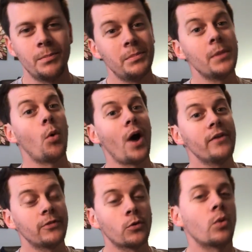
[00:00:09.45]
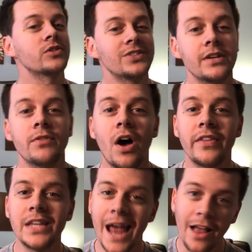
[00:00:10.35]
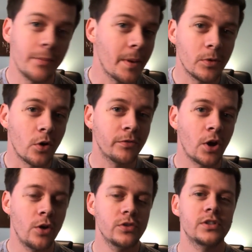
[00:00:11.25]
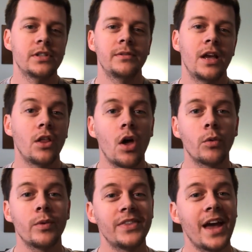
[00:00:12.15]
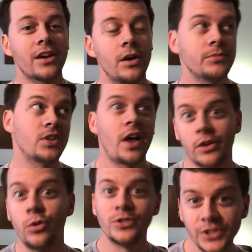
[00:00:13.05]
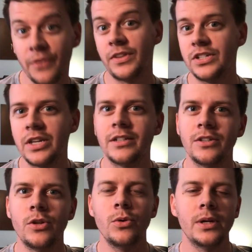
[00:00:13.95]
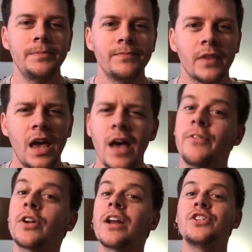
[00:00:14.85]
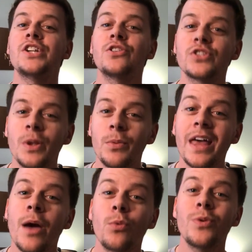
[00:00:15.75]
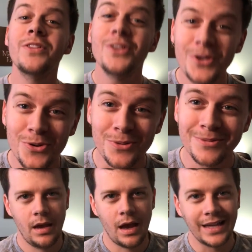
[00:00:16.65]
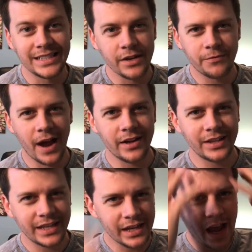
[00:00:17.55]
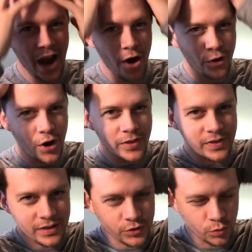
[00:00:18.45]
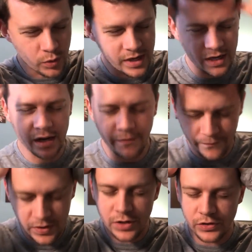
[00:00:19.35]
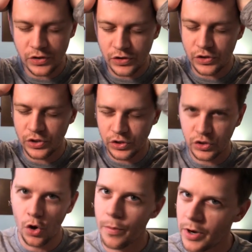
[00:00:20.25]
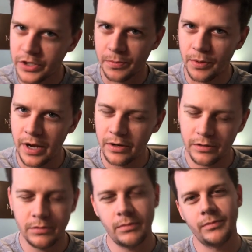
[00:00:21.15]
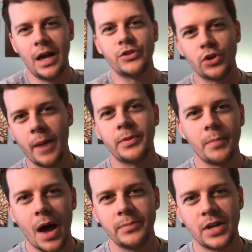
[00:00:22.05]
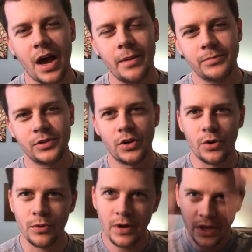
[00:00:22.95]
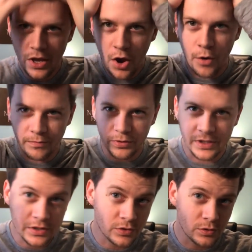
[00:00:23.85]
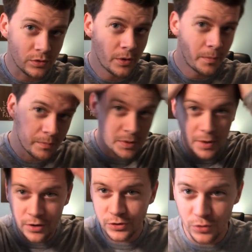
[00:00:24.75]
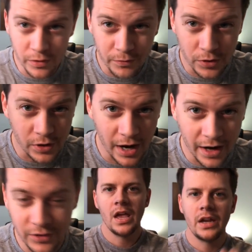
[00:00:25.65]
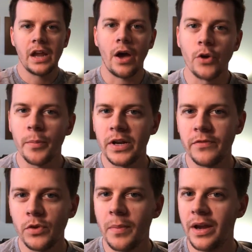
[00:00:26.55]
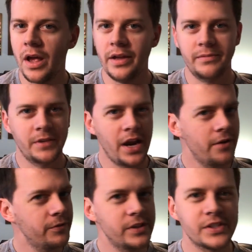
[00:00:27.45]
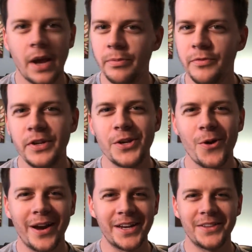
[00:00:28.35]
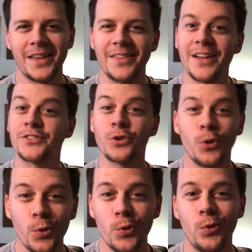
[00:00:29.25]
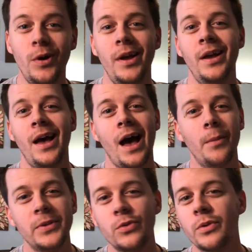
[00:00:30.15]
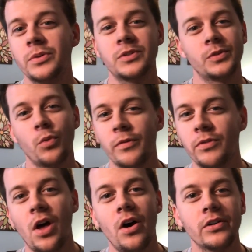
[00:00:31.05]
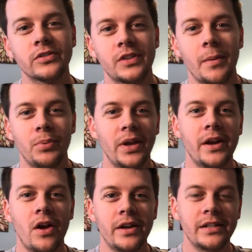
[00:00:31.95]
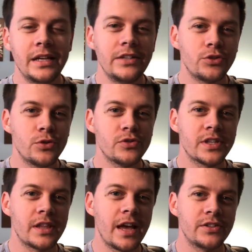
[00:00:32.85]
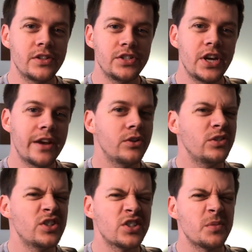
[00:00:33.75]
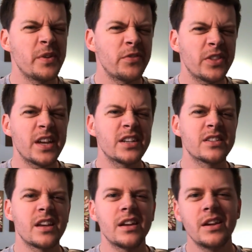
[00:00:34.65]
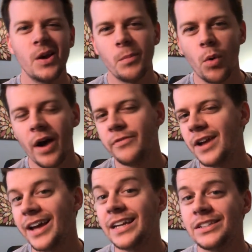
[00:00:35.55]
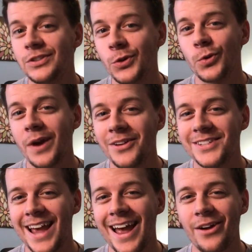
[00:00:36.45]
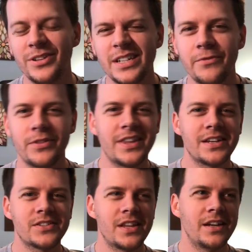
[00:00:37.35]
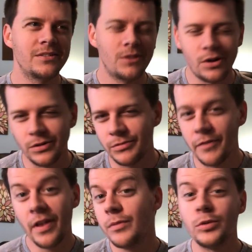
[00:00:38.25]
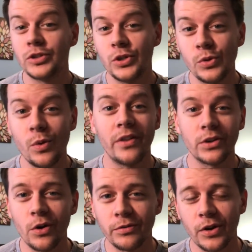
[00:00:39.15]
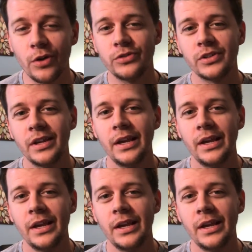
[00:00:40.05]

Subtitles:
Me and my wife, of course, live on the Alabama Gulf Coast, and along with that comes a lot of cool stuff that you get to do, and I figured I'd share some of that with you. I did finally get a haircut this week, and it feels so much better. I dropped the mop top, so hopefully this will be better suited for you guys. Now, I know many of you may not care for this type of video. I get that. That's cool. I'll be doing some more vlogs. I plan on introducing that to the channel and just some different things that my wife and I get to do around town and different things that are available to you on the Gulf Coast.